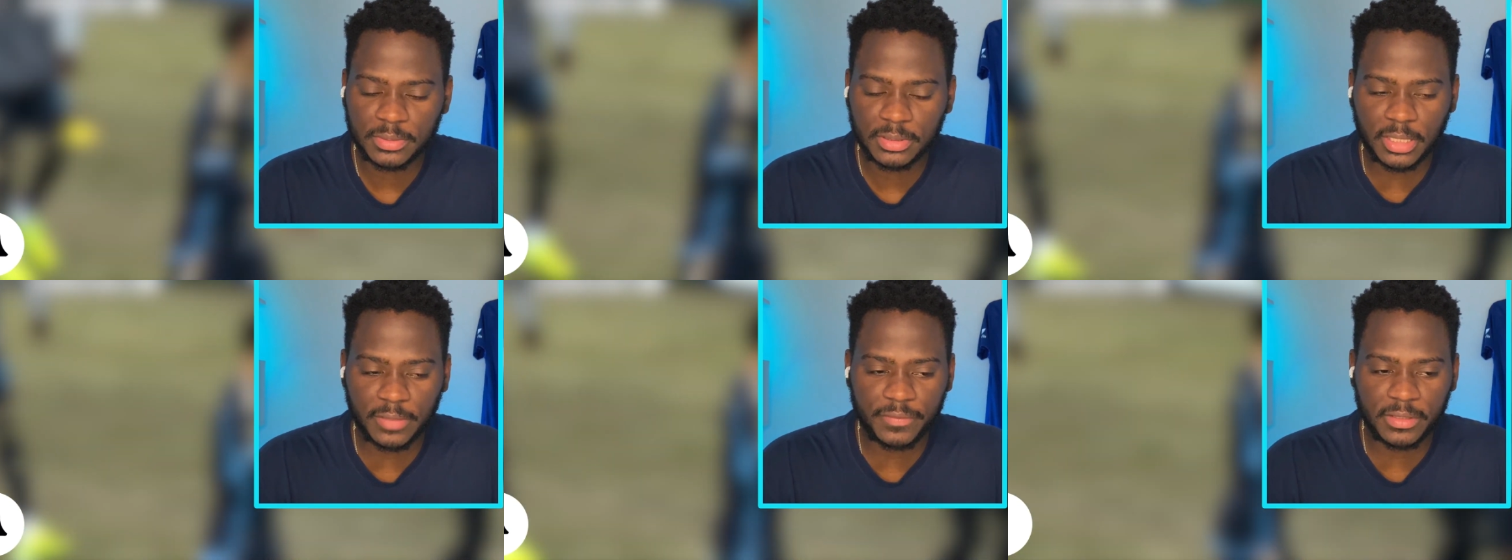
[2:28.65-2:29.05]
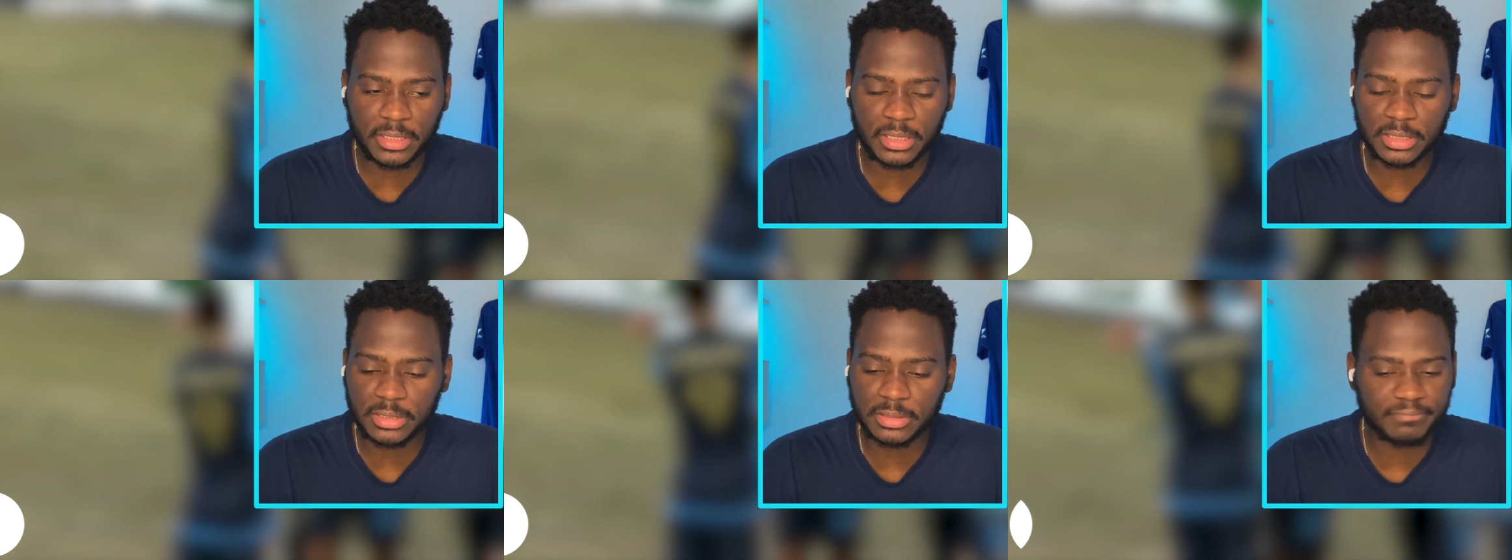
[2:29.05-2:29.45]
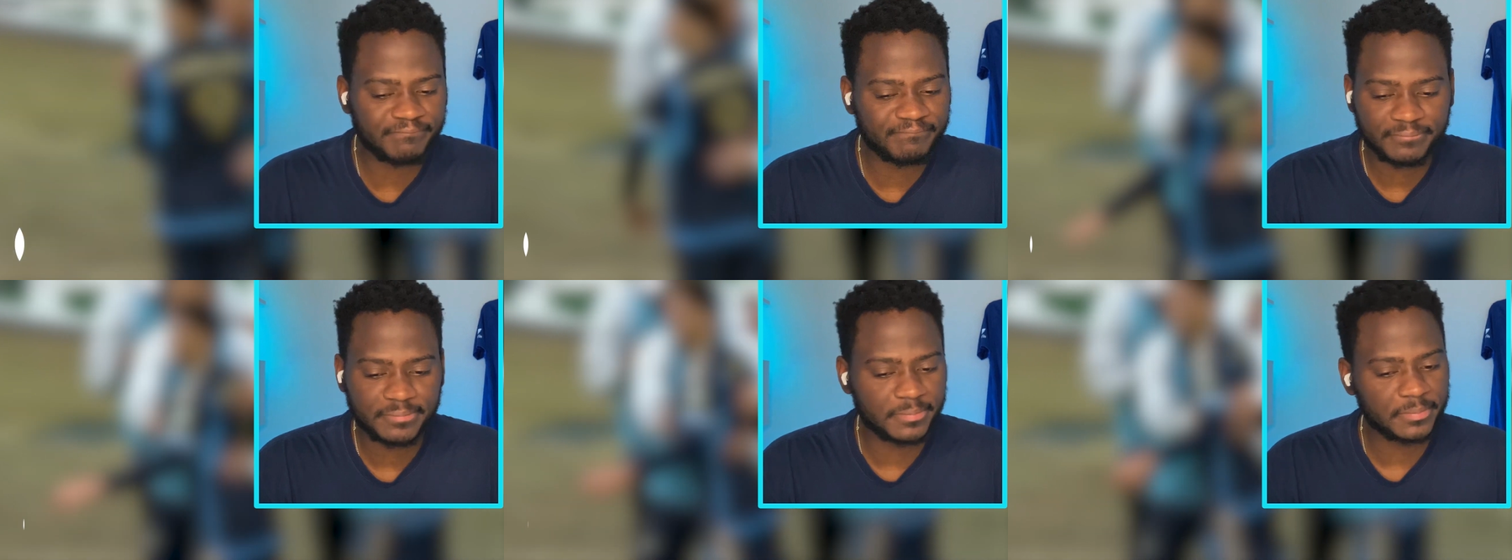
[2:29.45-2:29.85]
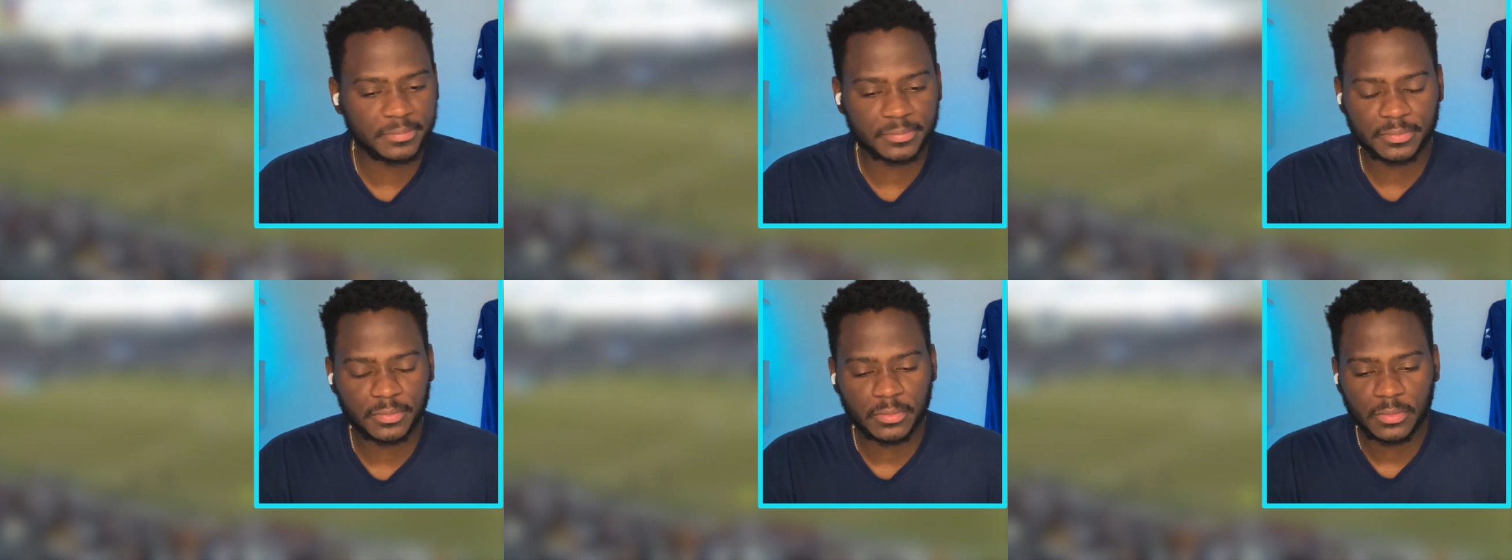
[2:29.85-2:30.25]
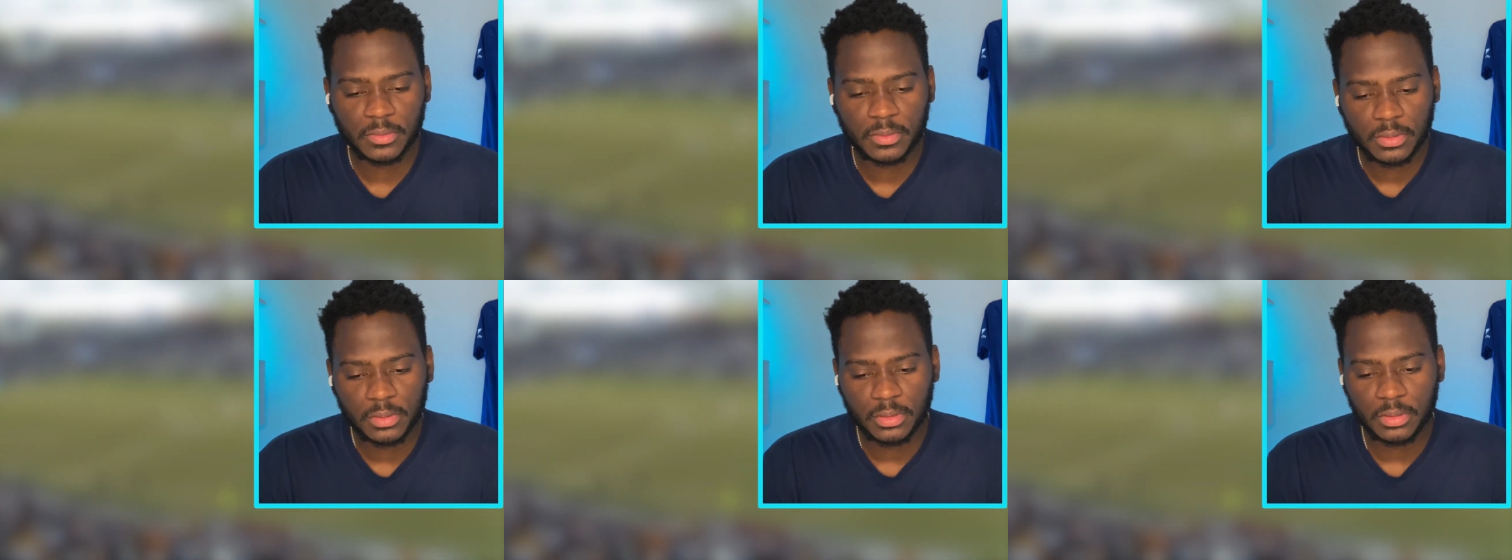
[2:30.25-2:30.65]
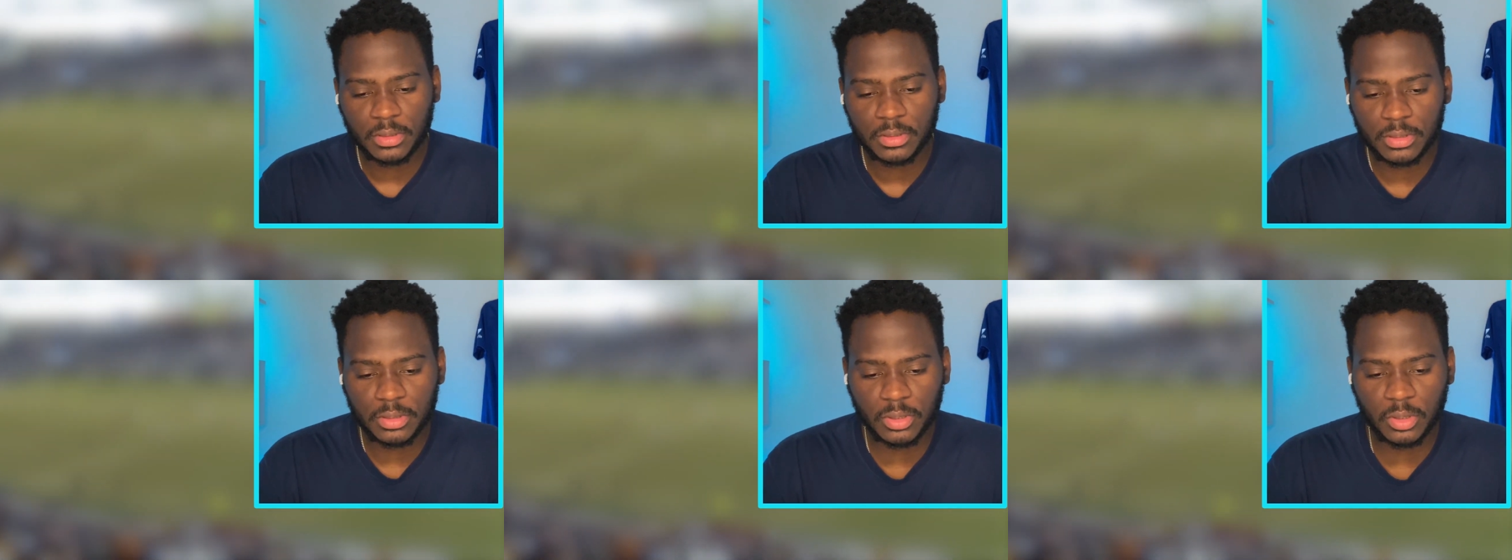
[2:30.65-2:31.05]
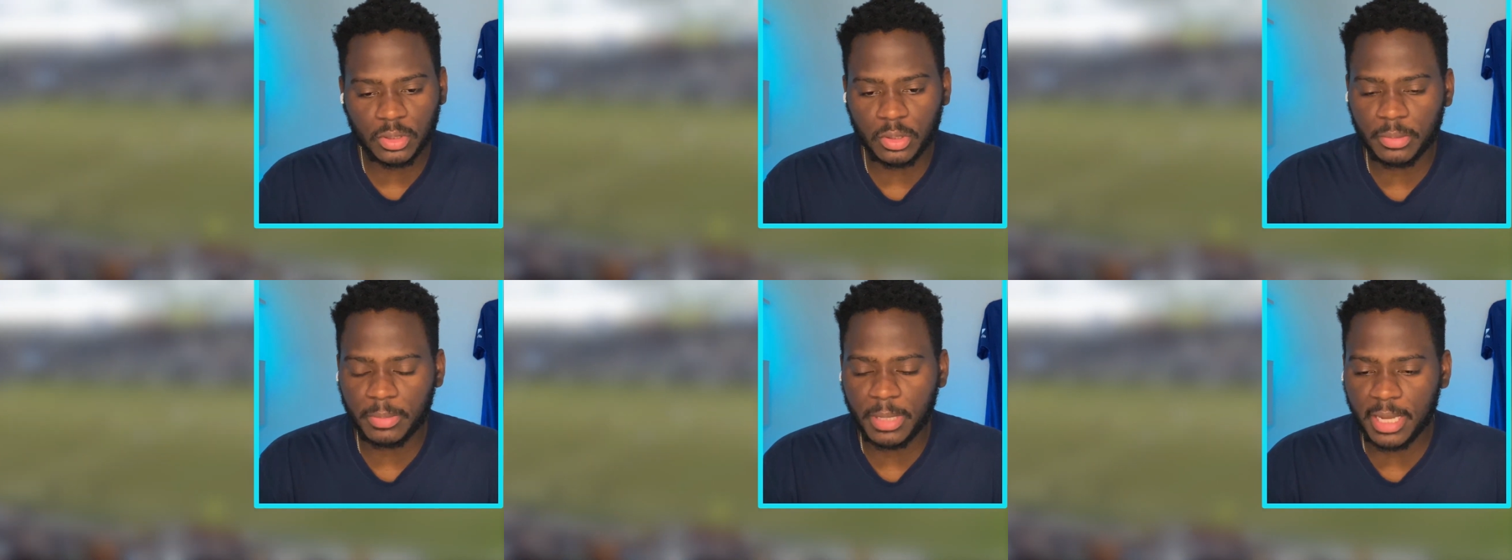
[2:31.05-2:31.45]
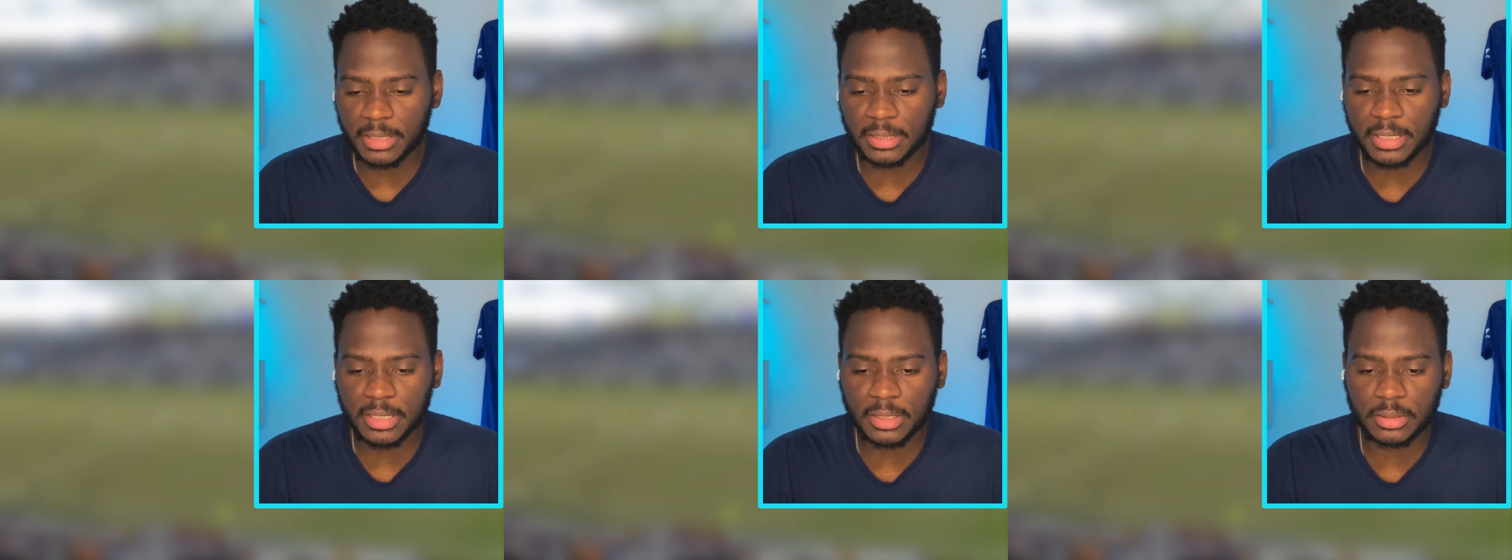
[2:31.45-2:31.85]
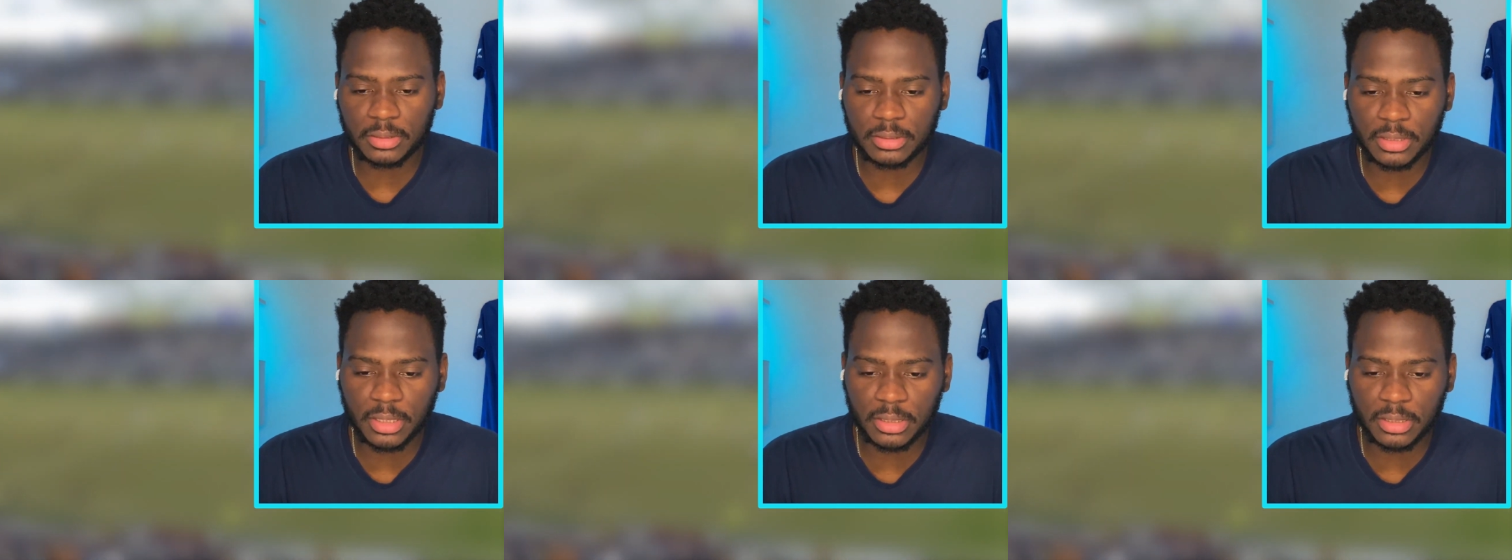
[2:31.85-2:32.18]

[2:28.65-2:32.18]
Definitely. There's no going back now.